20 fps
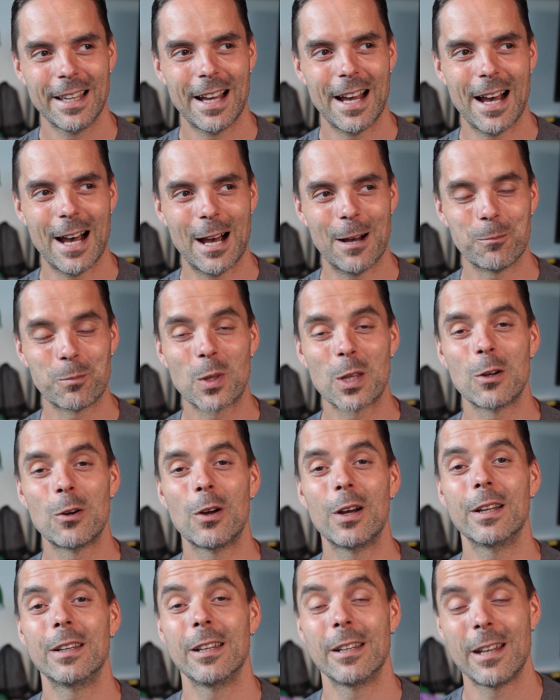
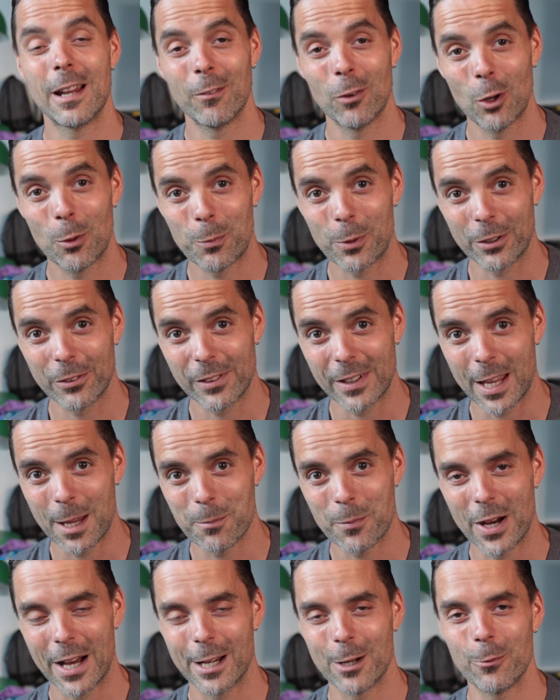The developer's
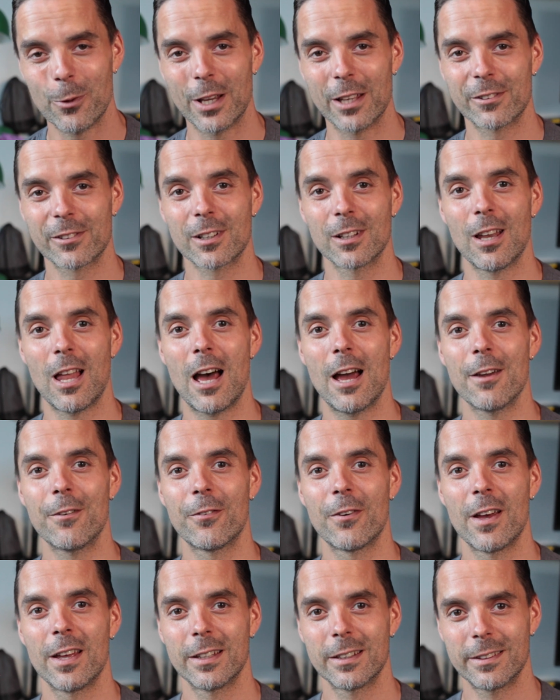name, by the way, is
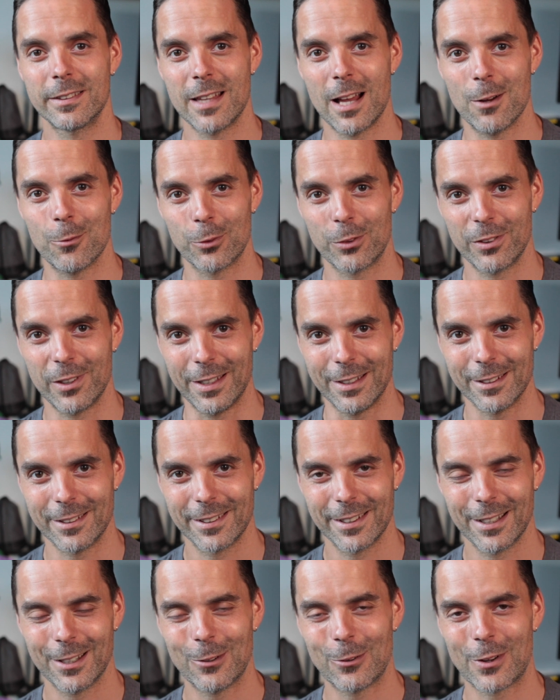Clive
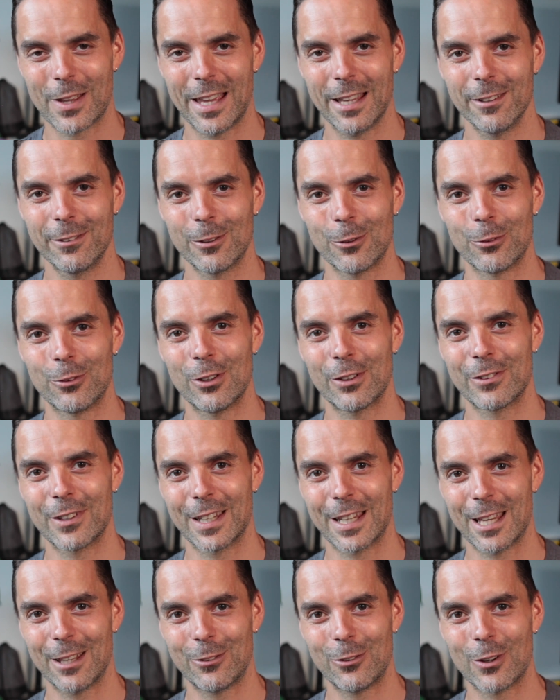Townsend. Okay, so just
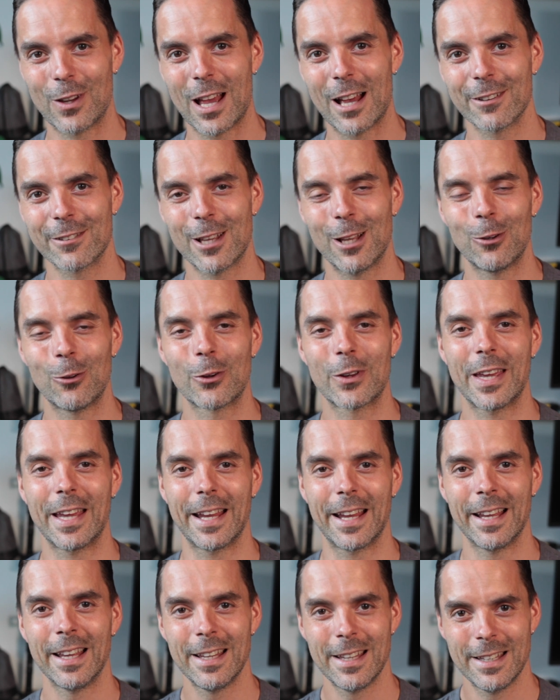in case you guys are
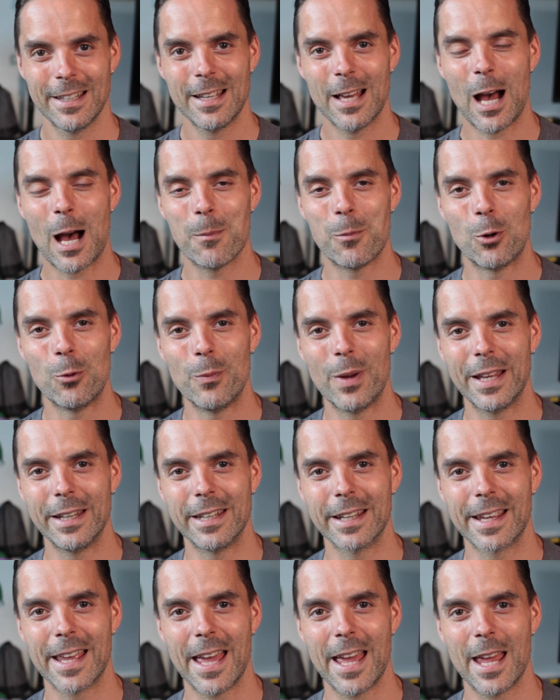looking up who made
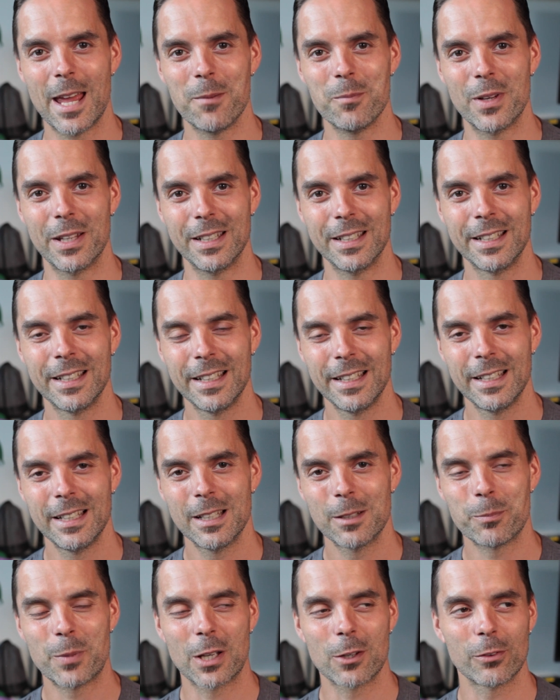the game, and
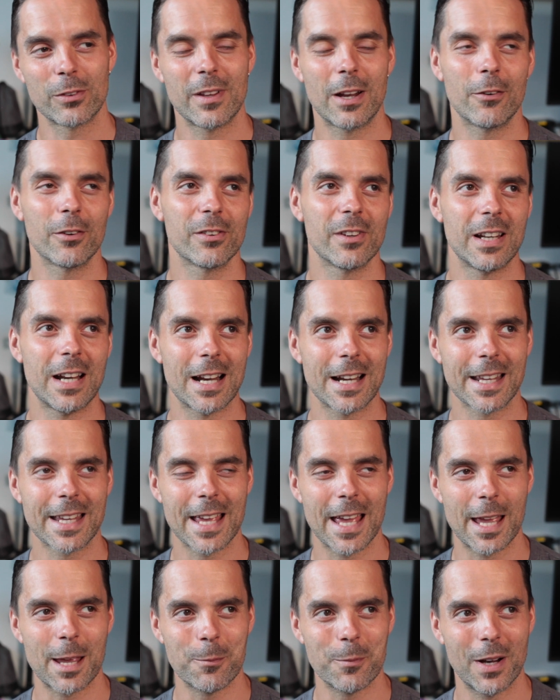because there is another
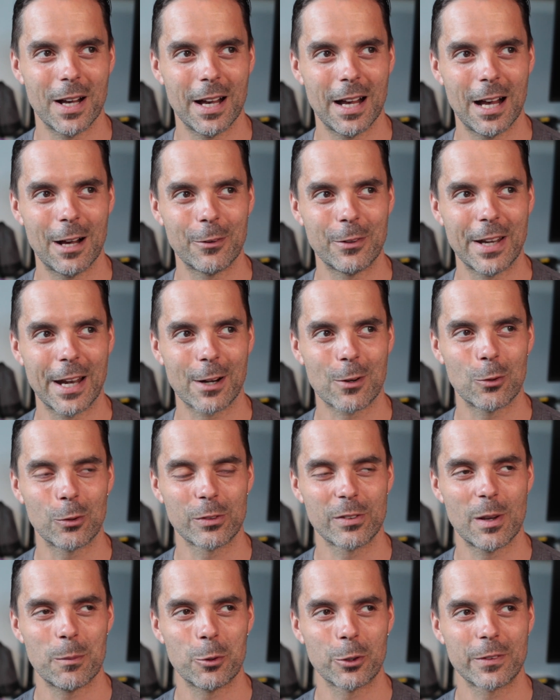game out there
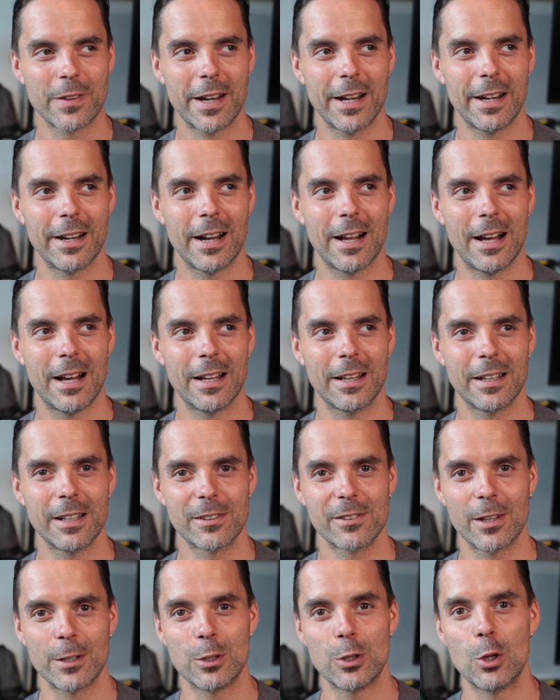called Saboteur.
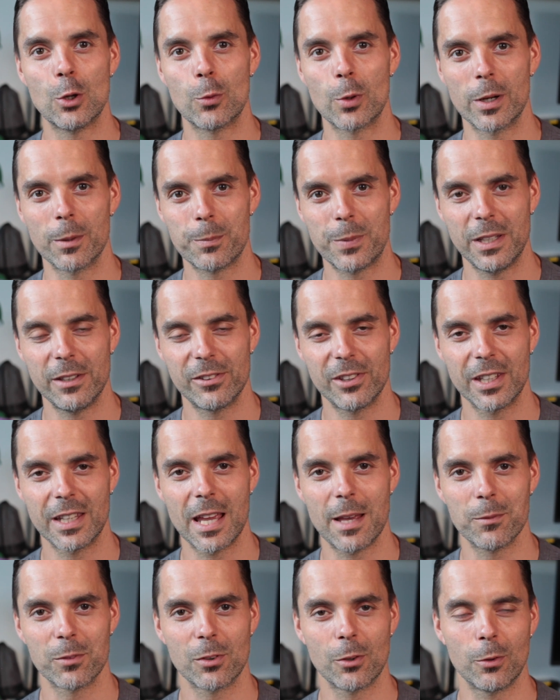It's a newer PC
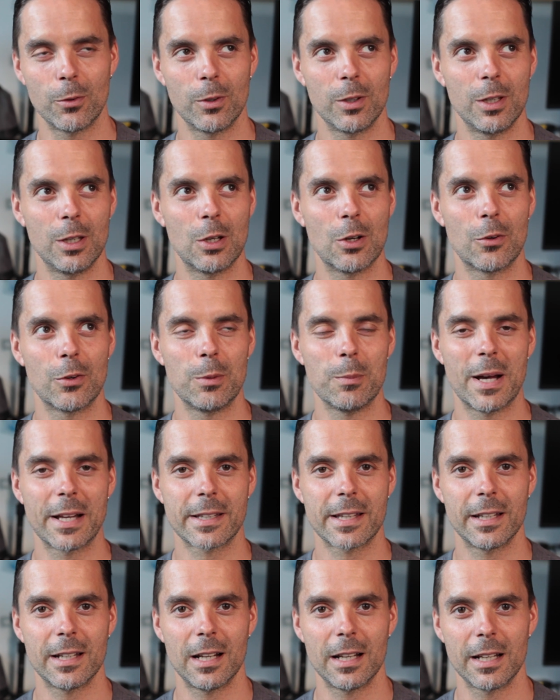game, so you
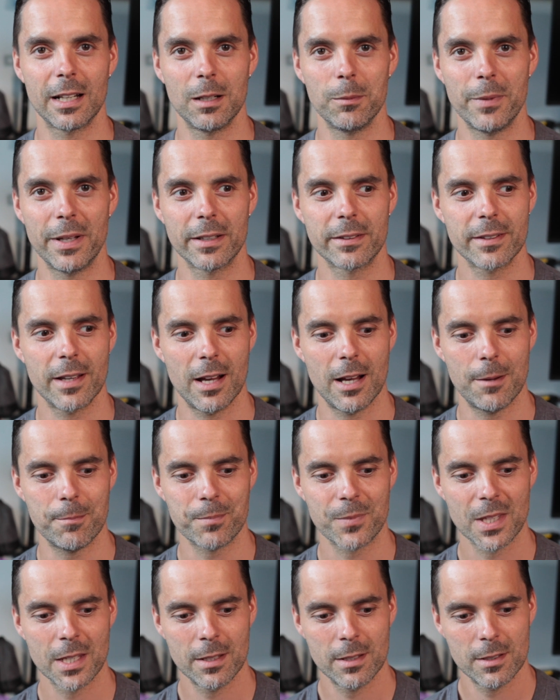might get a little bit
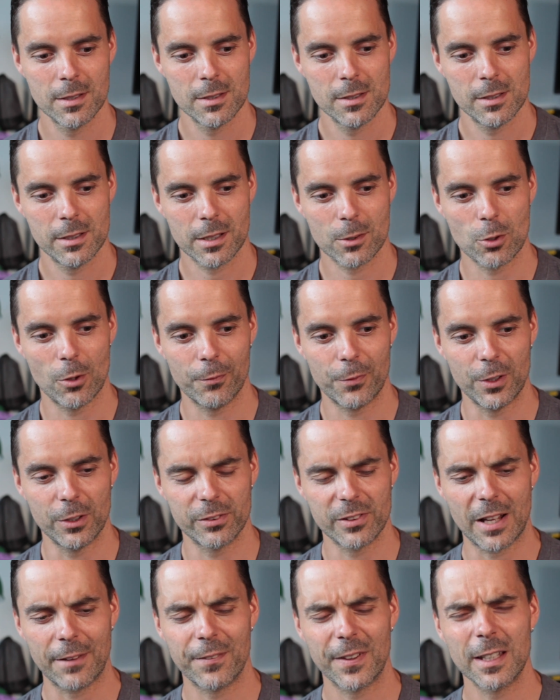
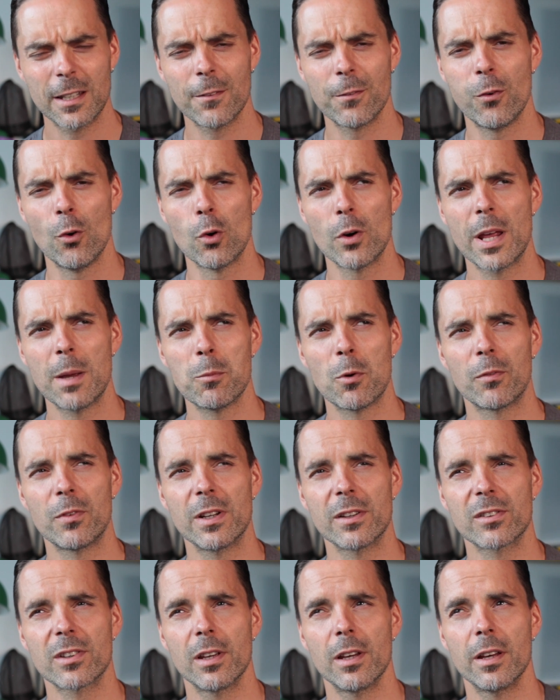confused. I think the full name of
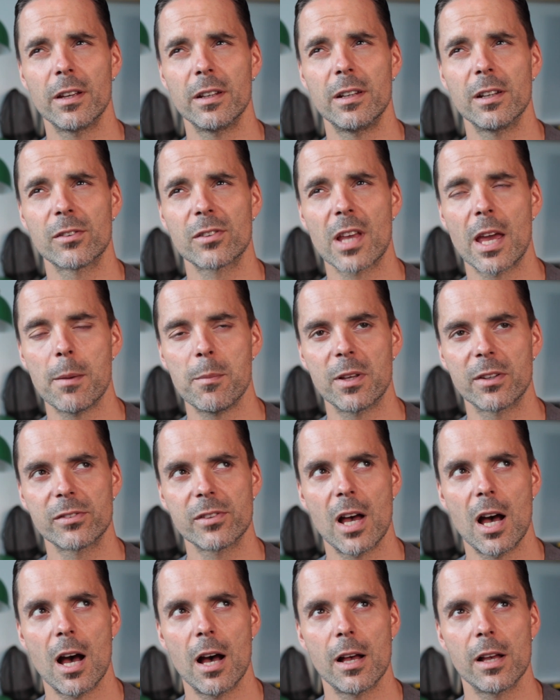this game is
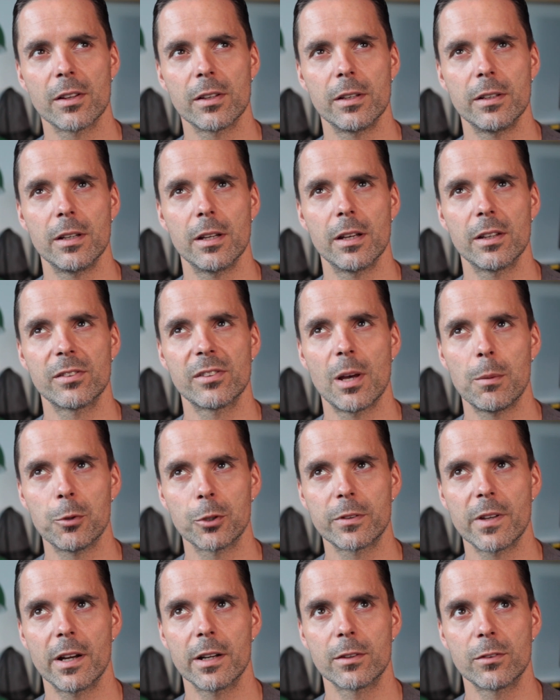
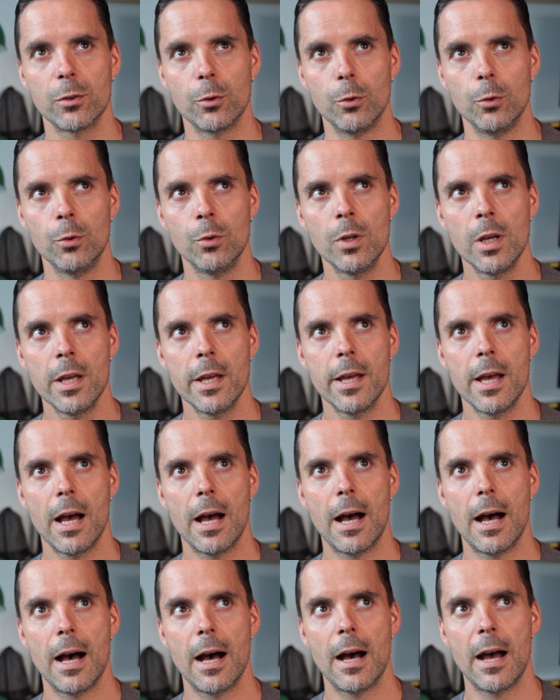Saboteur 2
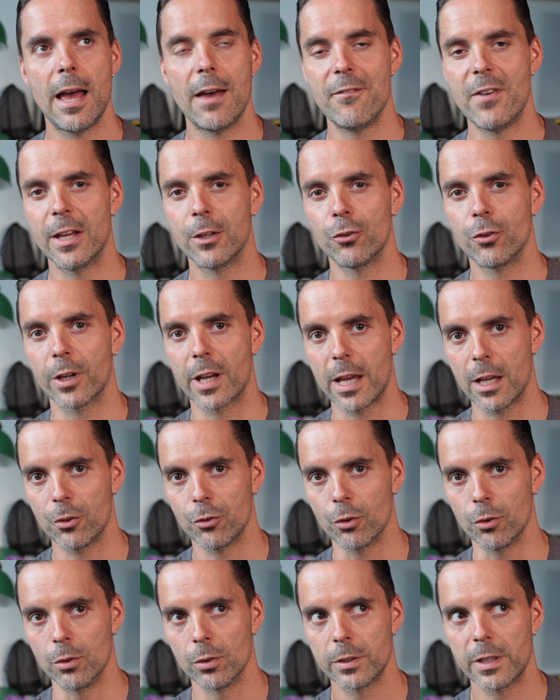Avenging
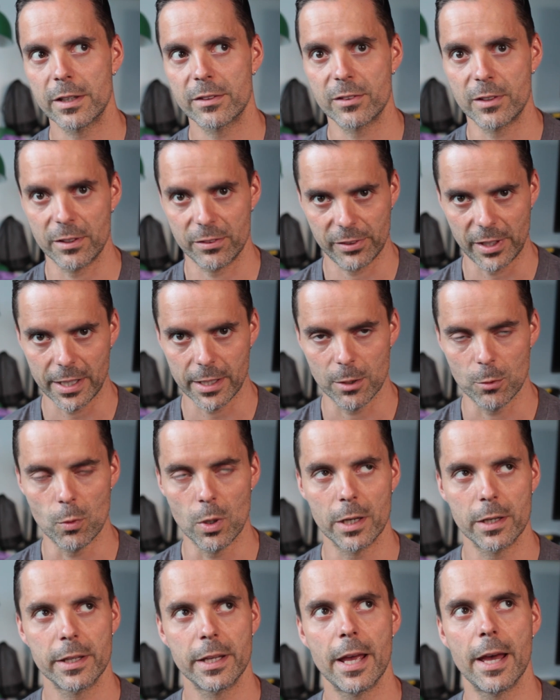Angel. That's the second
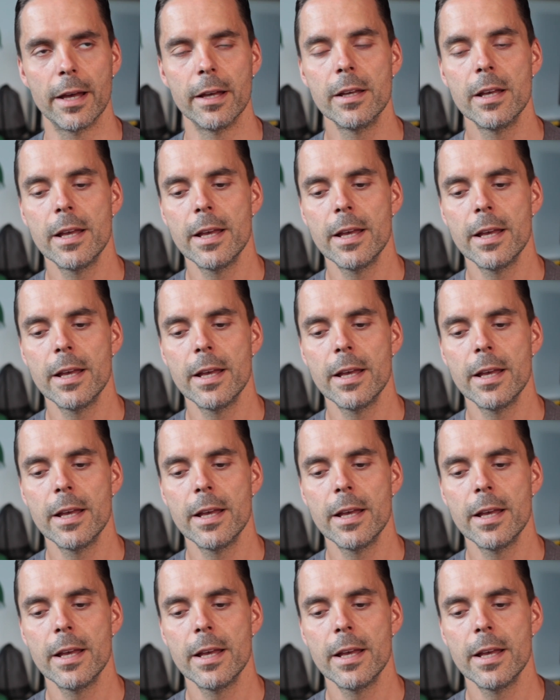one, yeah.